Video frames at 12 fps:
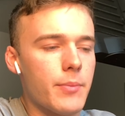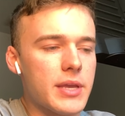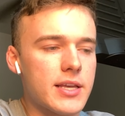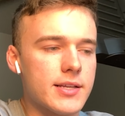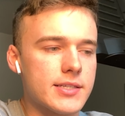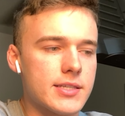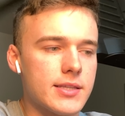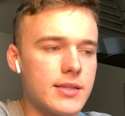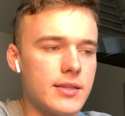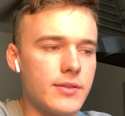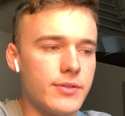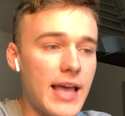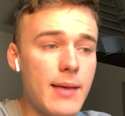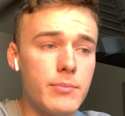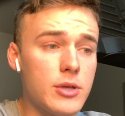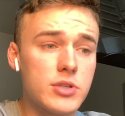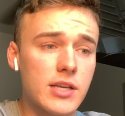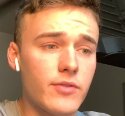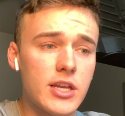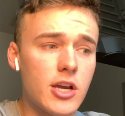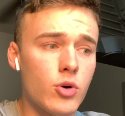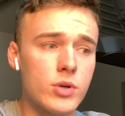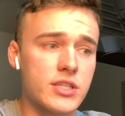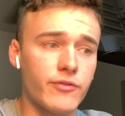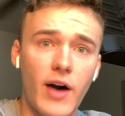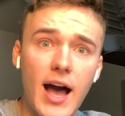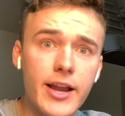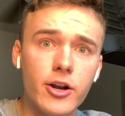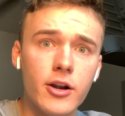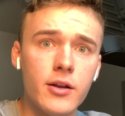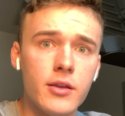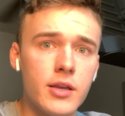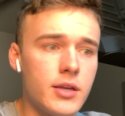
because that music video was fire,